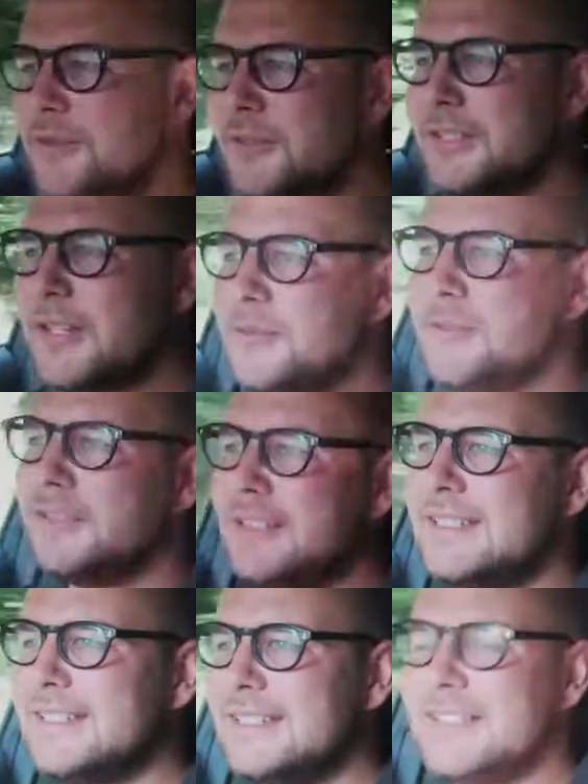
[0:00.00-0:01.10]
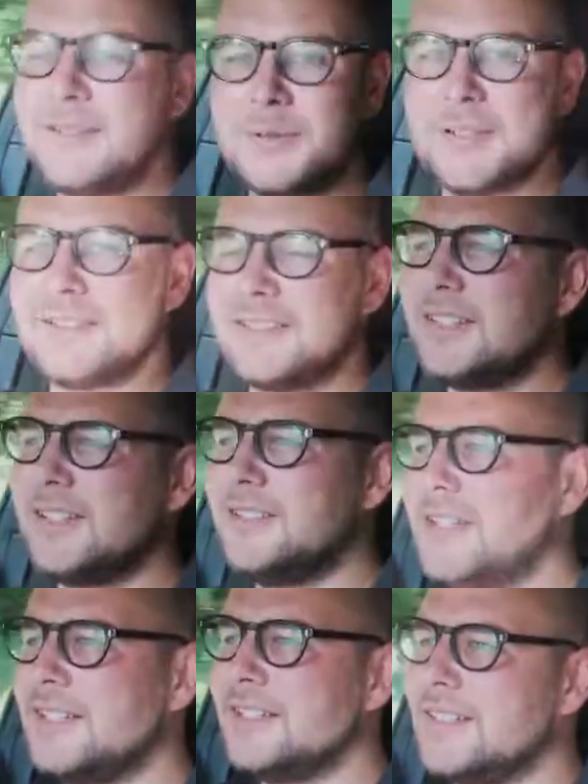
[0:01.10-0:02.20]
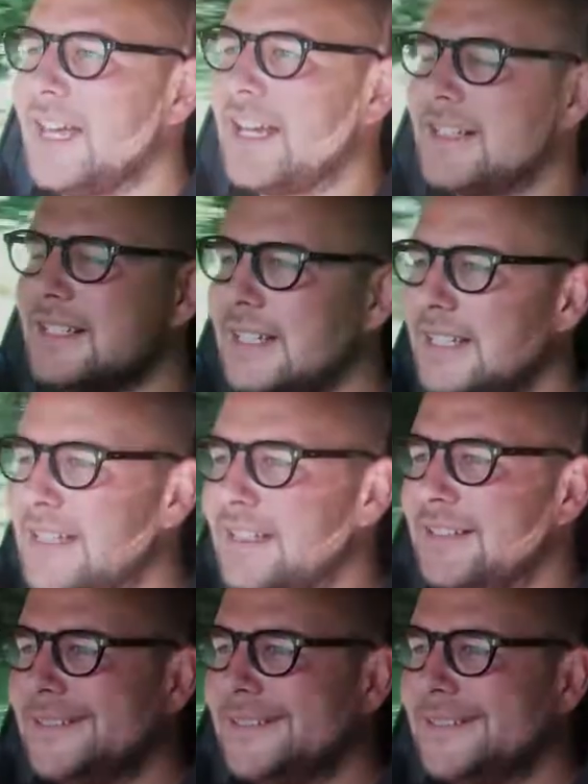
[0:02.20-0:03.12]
auto or DCT options are so good that actually